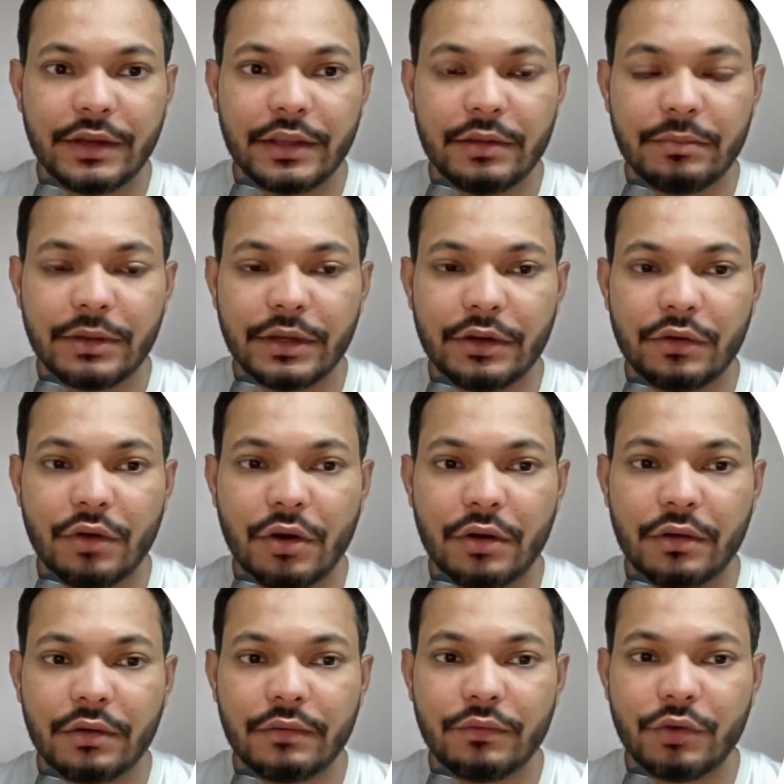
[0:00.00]
keeping it all
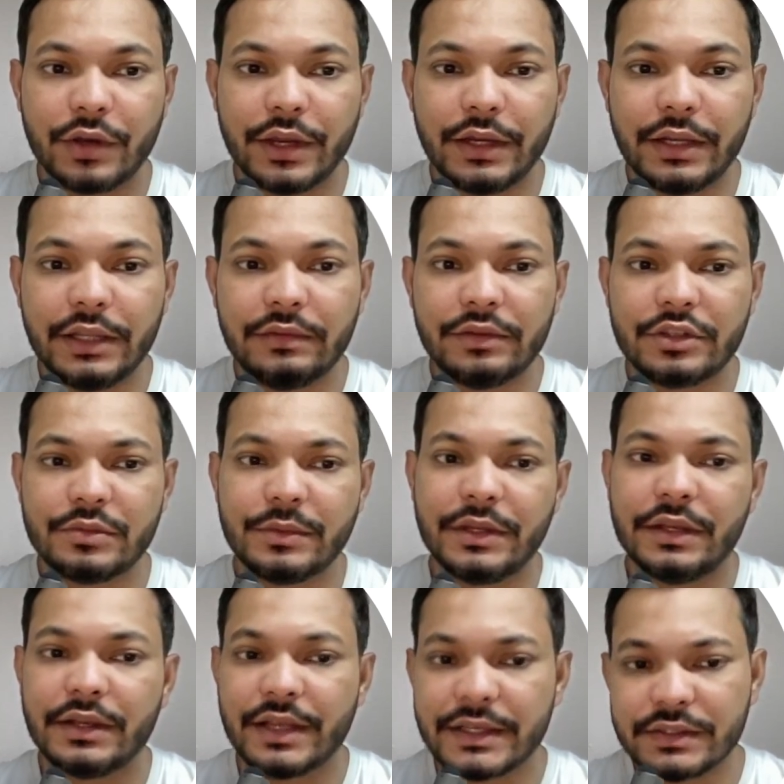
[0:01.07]
for 18th, which means
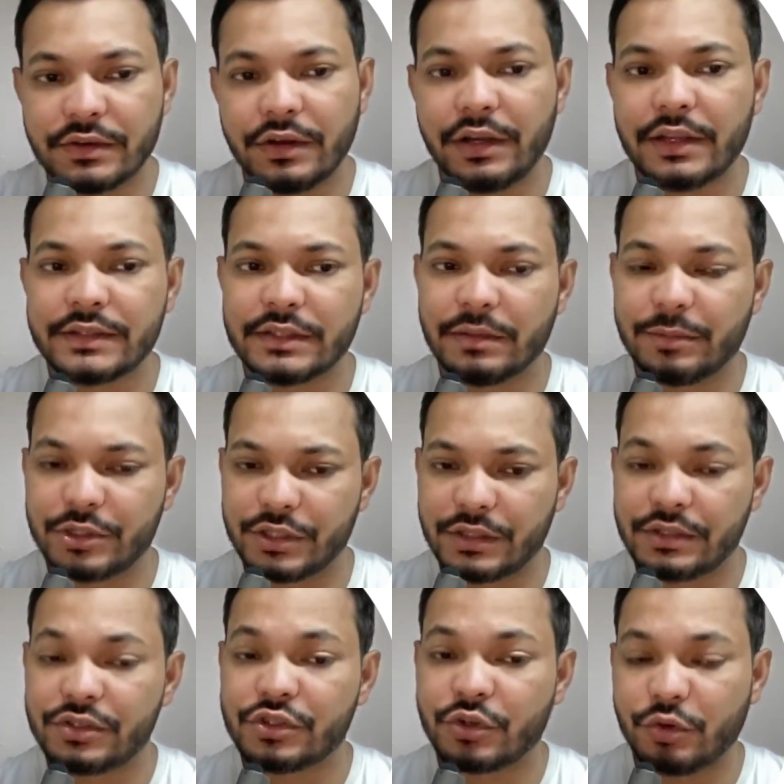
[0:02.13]
in next 3 days, the budget
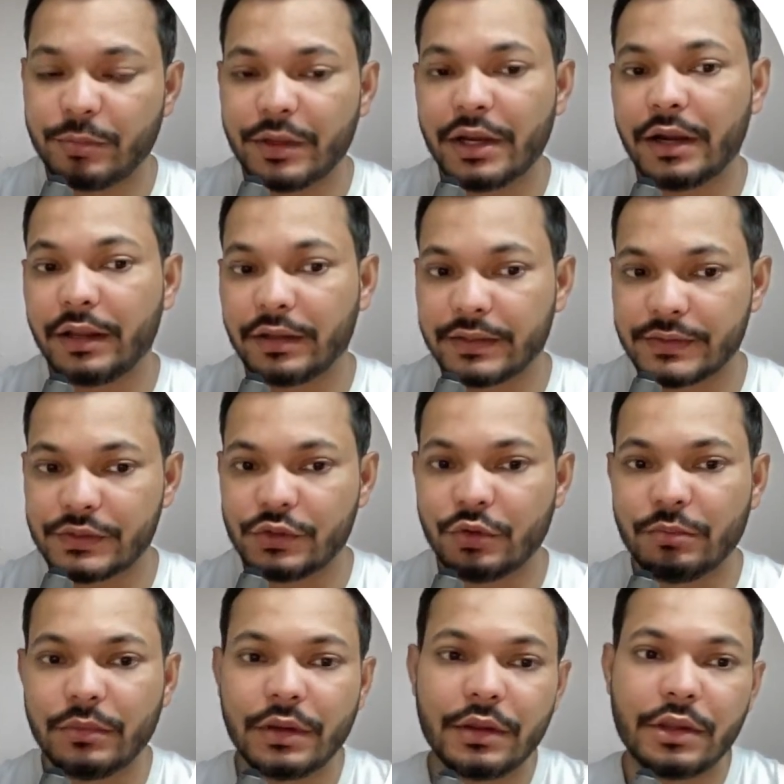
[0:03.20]
should be getting
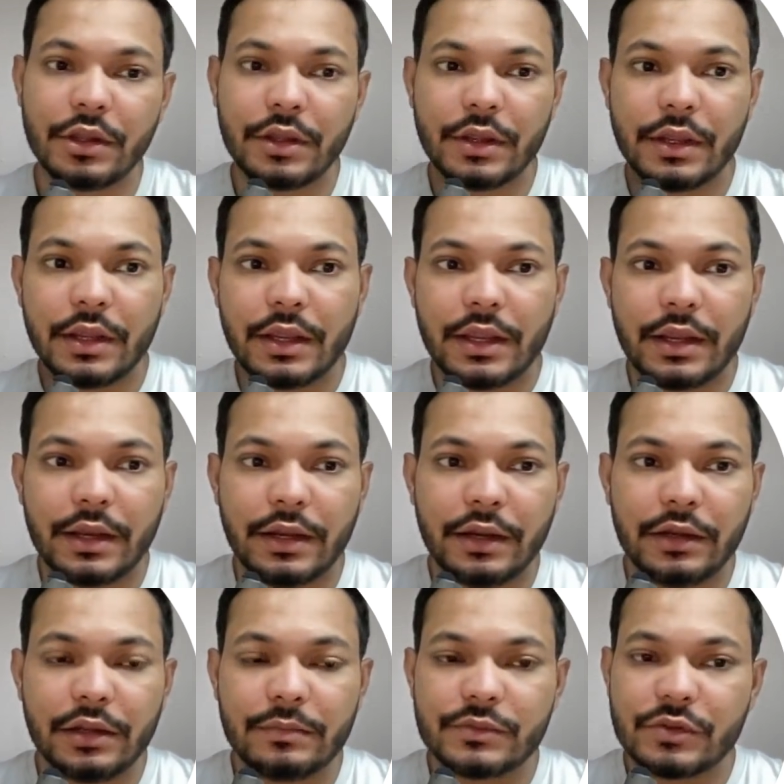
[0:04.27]
consumed. In
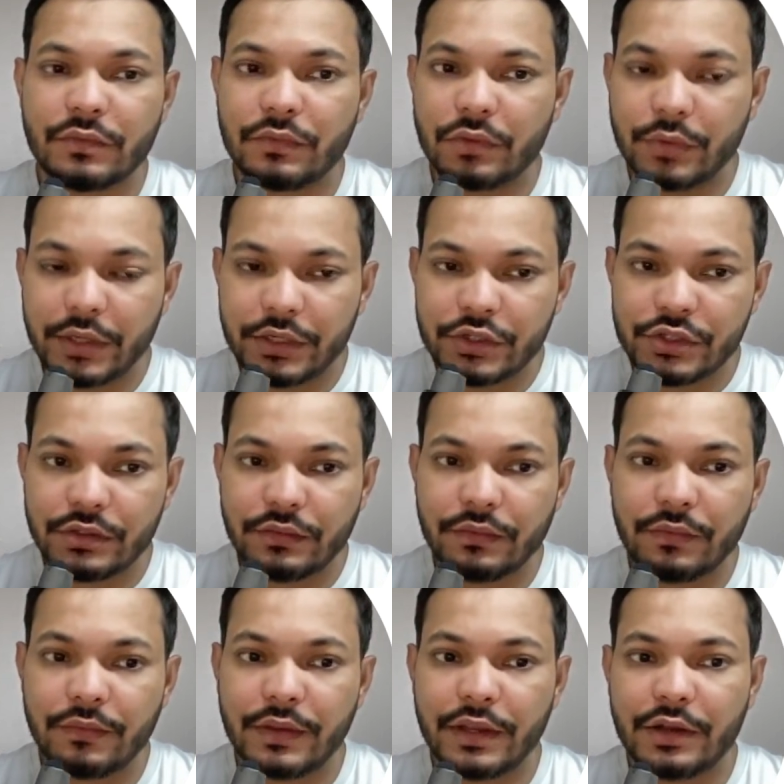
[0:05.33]
terms of location,
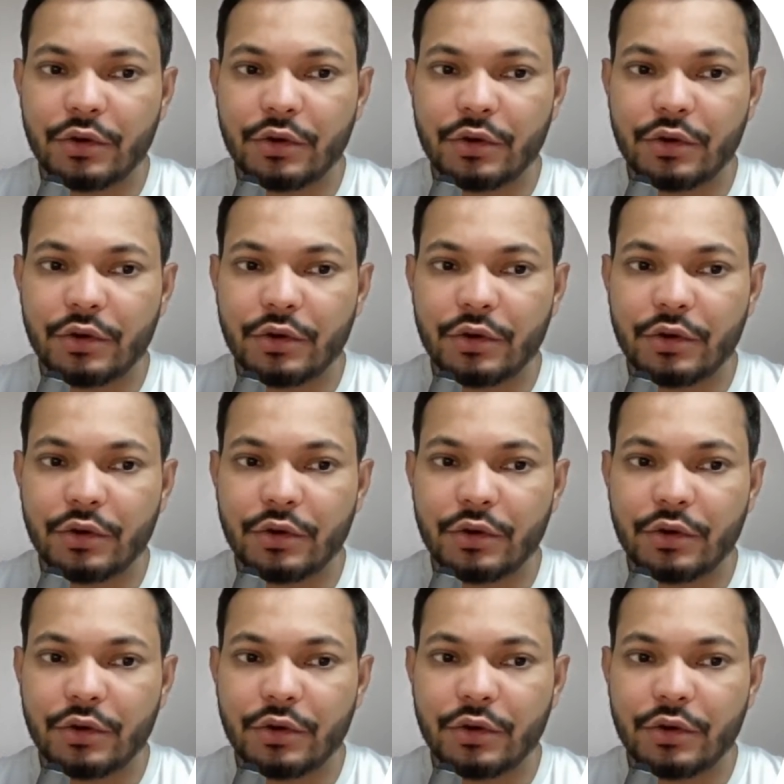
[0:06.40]
we are